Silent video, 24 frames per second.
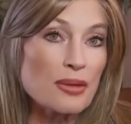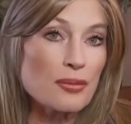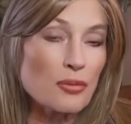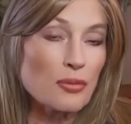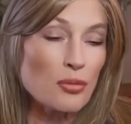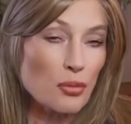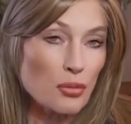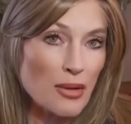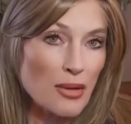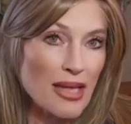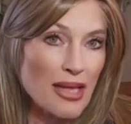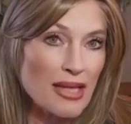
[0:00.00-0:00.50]

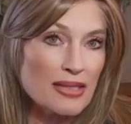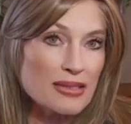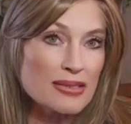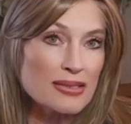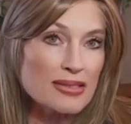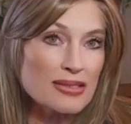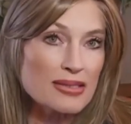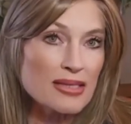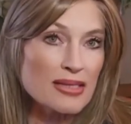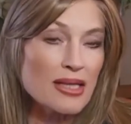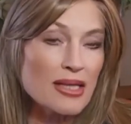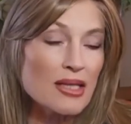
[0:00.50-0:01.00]

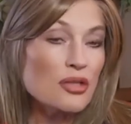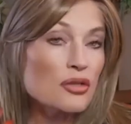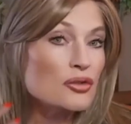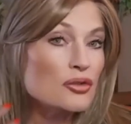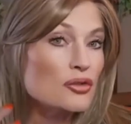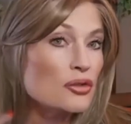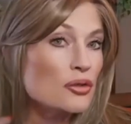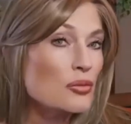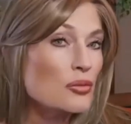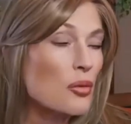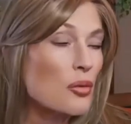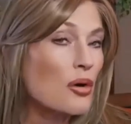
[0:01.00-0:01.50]
reds
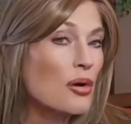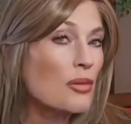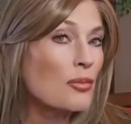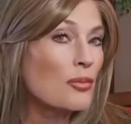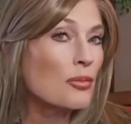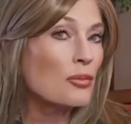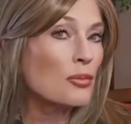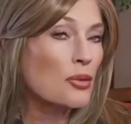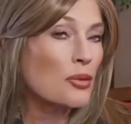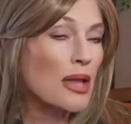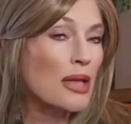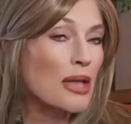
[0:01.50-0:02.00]
to more
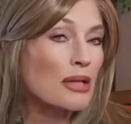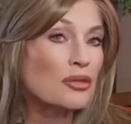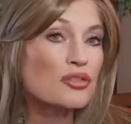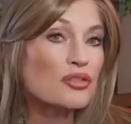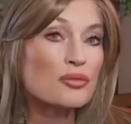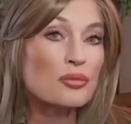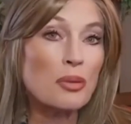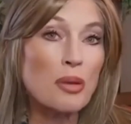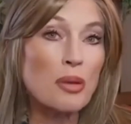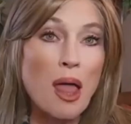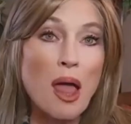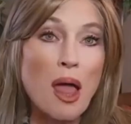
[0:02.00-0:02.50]

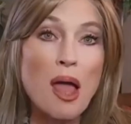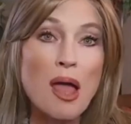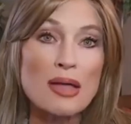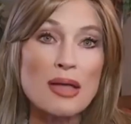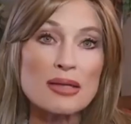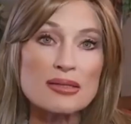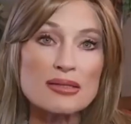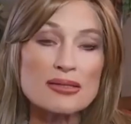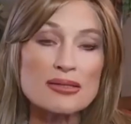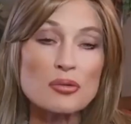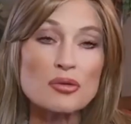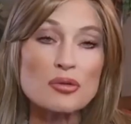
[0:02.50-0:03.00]
brownish
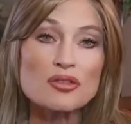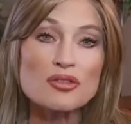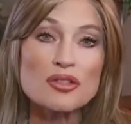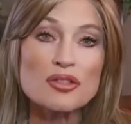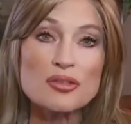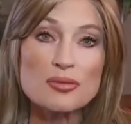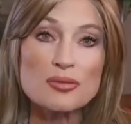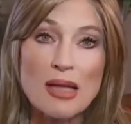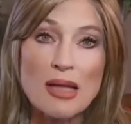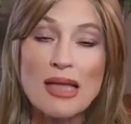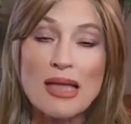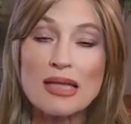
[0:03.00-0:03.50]
blondes, which
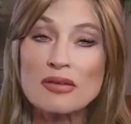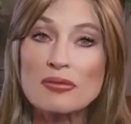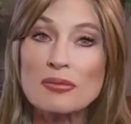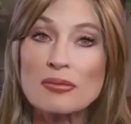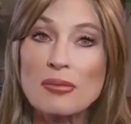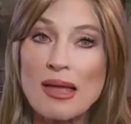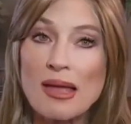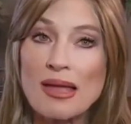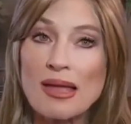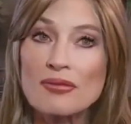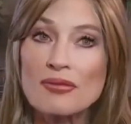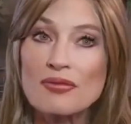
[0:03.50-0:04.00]
is kind of
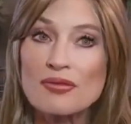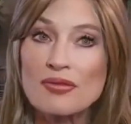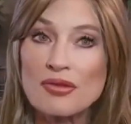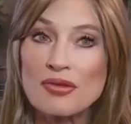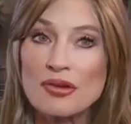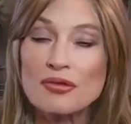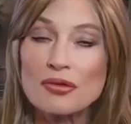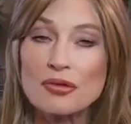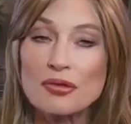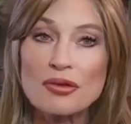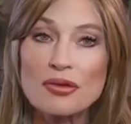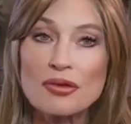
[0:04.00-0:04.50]
my
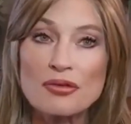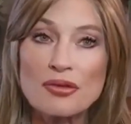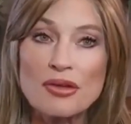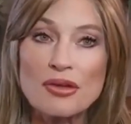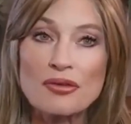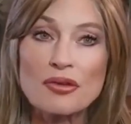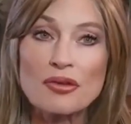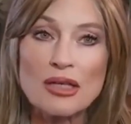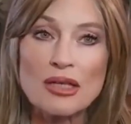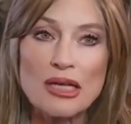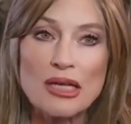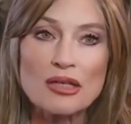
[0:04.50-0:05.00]
very, very
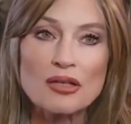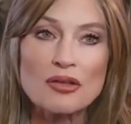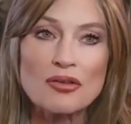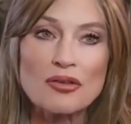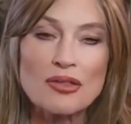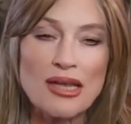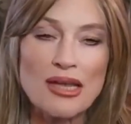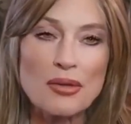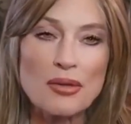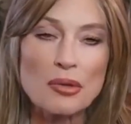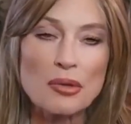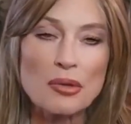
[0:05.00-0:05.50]
favorite color
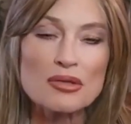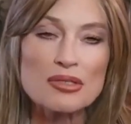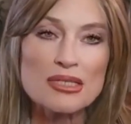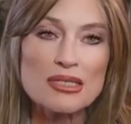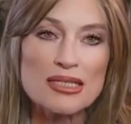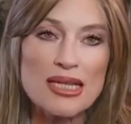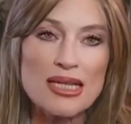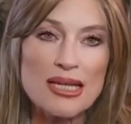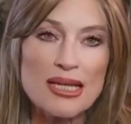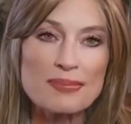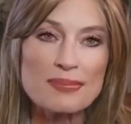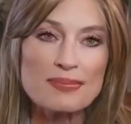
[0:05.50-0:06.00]
that I wear
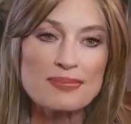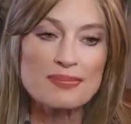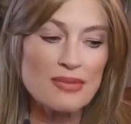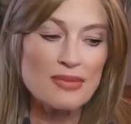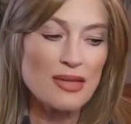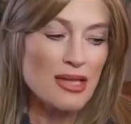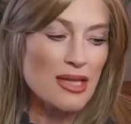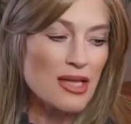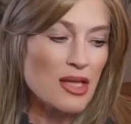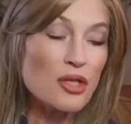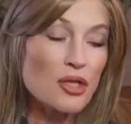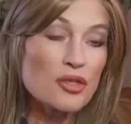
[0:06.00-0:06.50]
today.
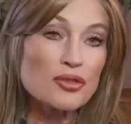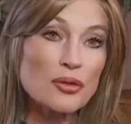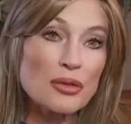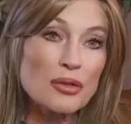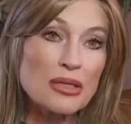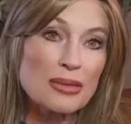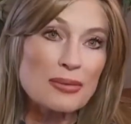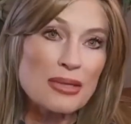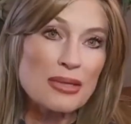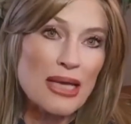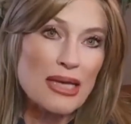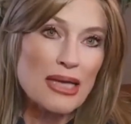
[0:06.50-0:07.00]
So
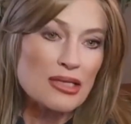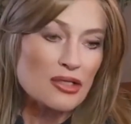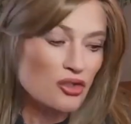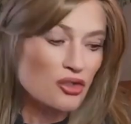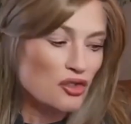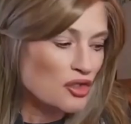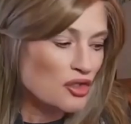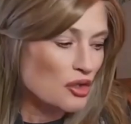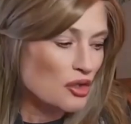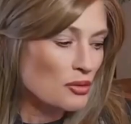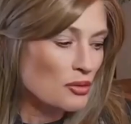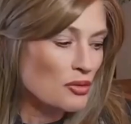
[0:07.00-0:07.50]
let me kind of
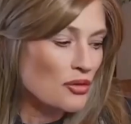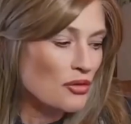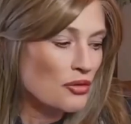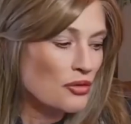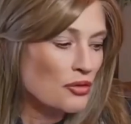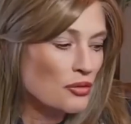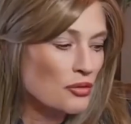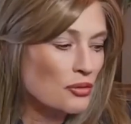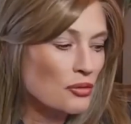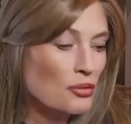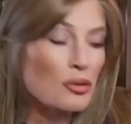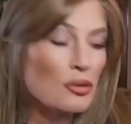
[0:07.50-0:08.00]
share with
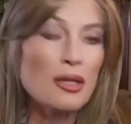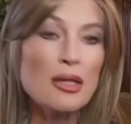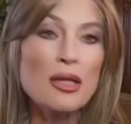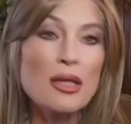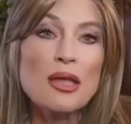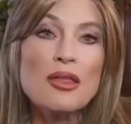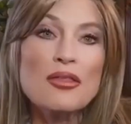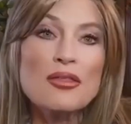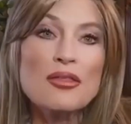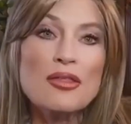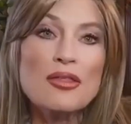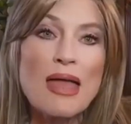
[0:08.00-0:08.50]
you
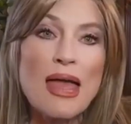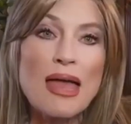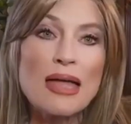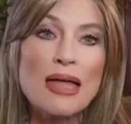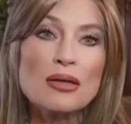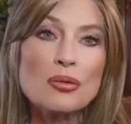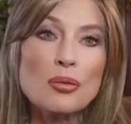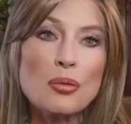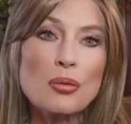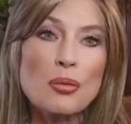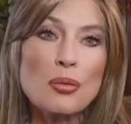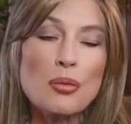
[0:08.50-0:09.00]

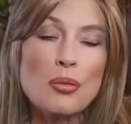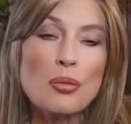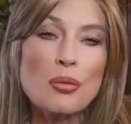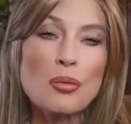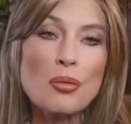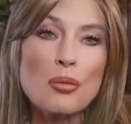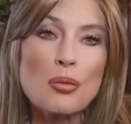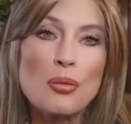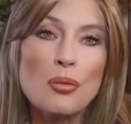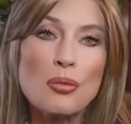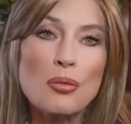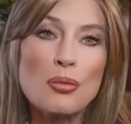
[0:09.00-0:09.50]
that
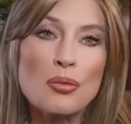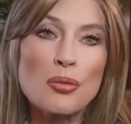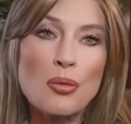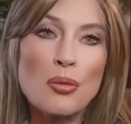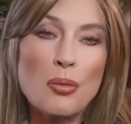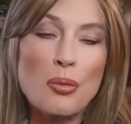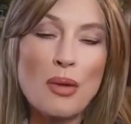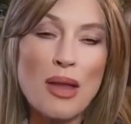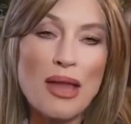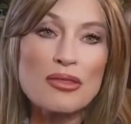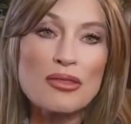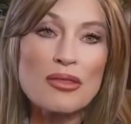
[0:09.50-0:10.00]

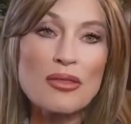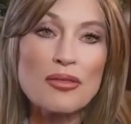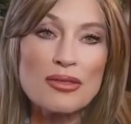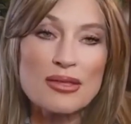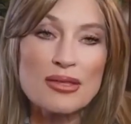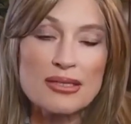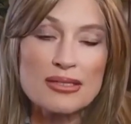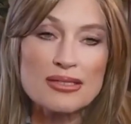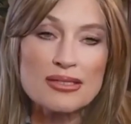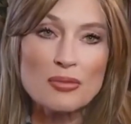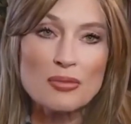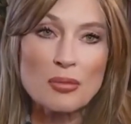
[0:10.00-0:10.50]
the way that
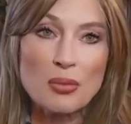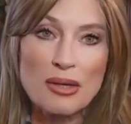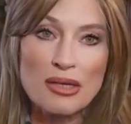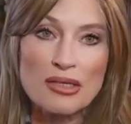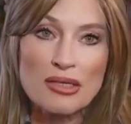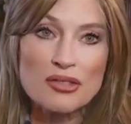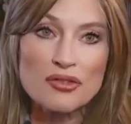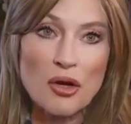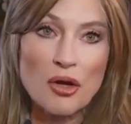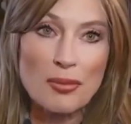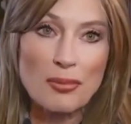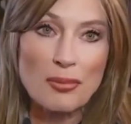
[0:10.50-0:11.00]
these
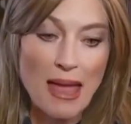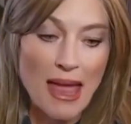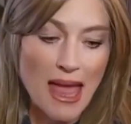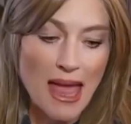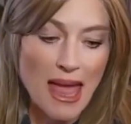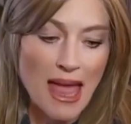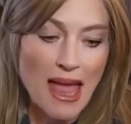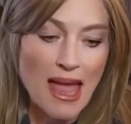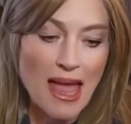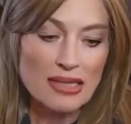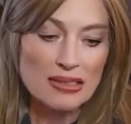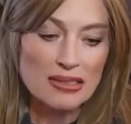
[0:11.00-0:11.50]
wigs are
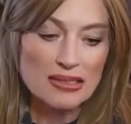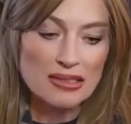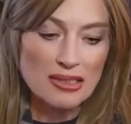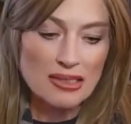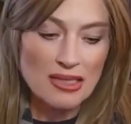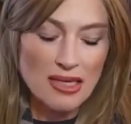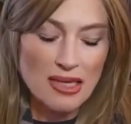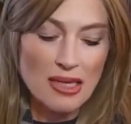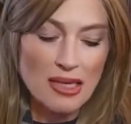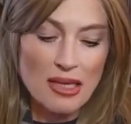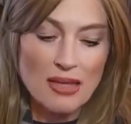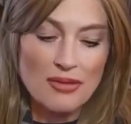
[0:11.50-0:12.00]
packed.
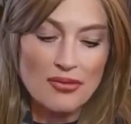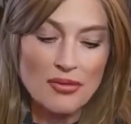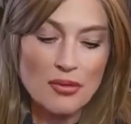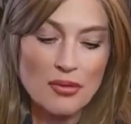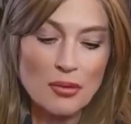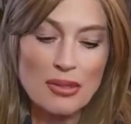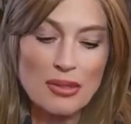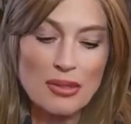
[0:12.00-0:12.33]
The